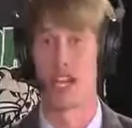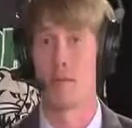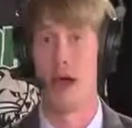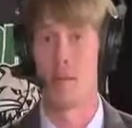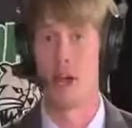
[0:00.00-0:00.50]
in
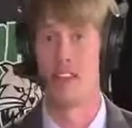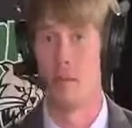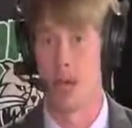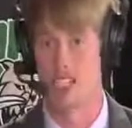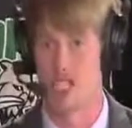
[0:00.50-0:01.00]
my mind, the
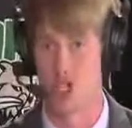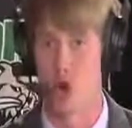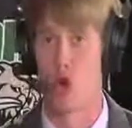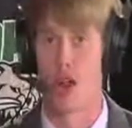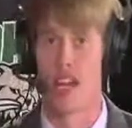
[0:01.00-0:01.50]
best
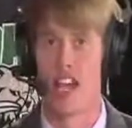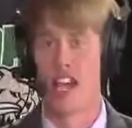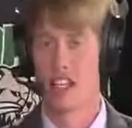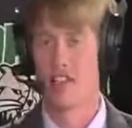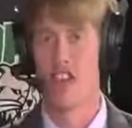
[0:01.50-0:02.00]
scoring
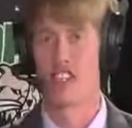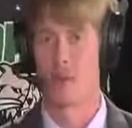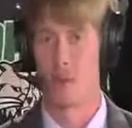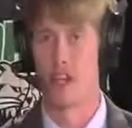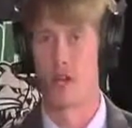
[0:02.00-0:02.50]

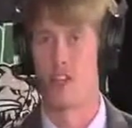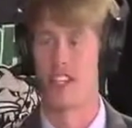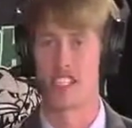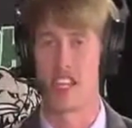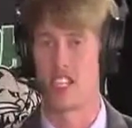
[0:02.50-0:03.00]
defensive player in
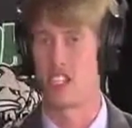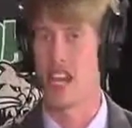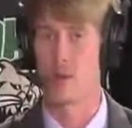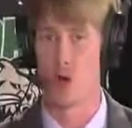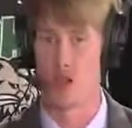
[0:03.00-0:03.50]
this nation. He
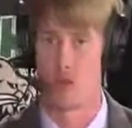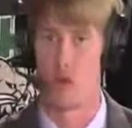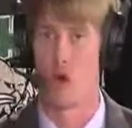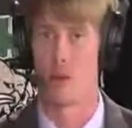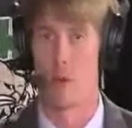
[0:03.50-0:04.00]
had more than
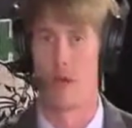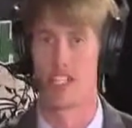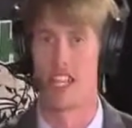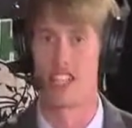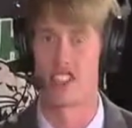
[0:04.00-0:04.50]
40
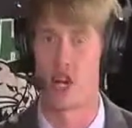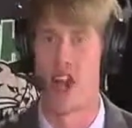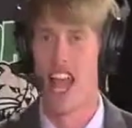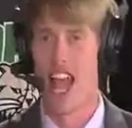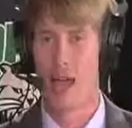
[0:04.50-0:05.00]
points last year.
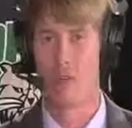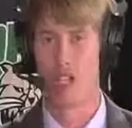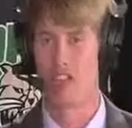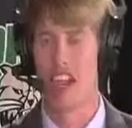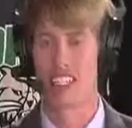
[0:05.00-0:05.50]
I
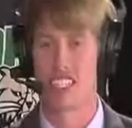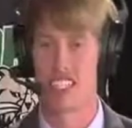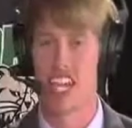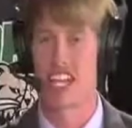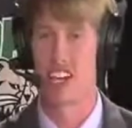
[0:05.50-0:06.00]
believe that's the
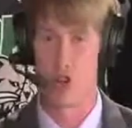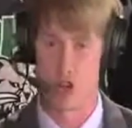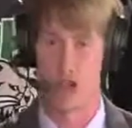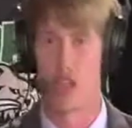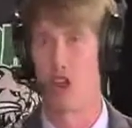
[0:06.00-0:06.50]
second or
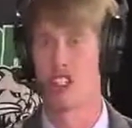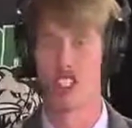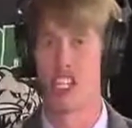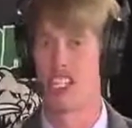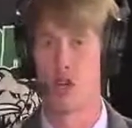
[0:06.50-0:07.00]
third
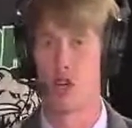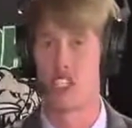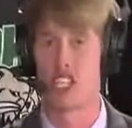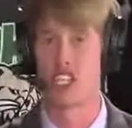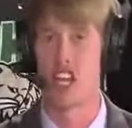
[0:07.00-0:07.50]
season in which
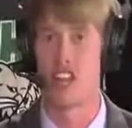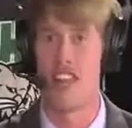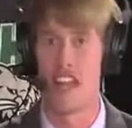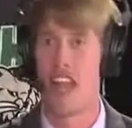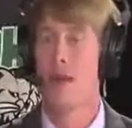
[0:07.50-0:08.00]
he's done
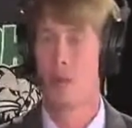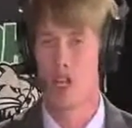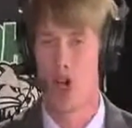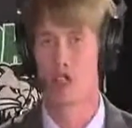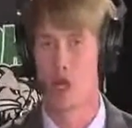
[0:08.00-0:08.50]
that. But
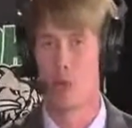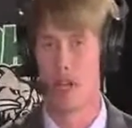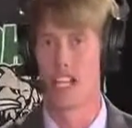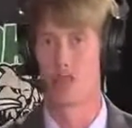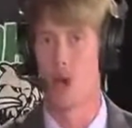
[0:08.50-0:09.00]
he also
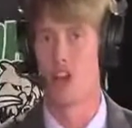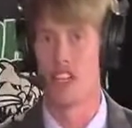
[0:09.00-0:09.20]
plays well on the